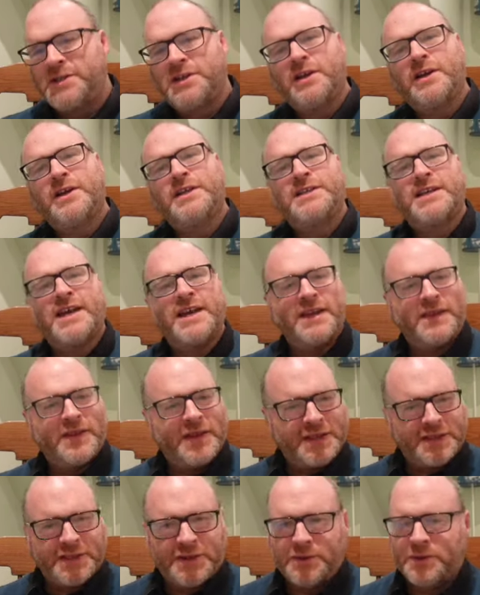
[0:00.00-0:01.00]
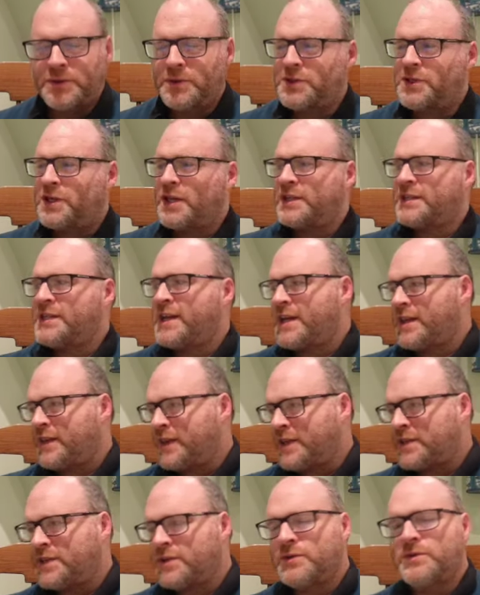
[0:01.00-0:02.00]
Shall I take this door? Shall I take
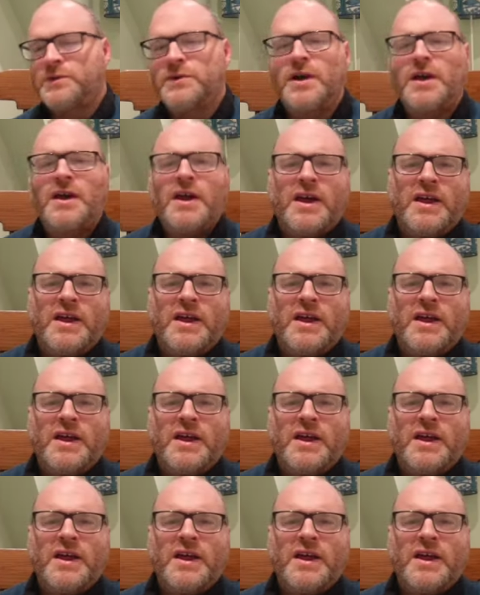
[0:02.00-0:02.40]
this door?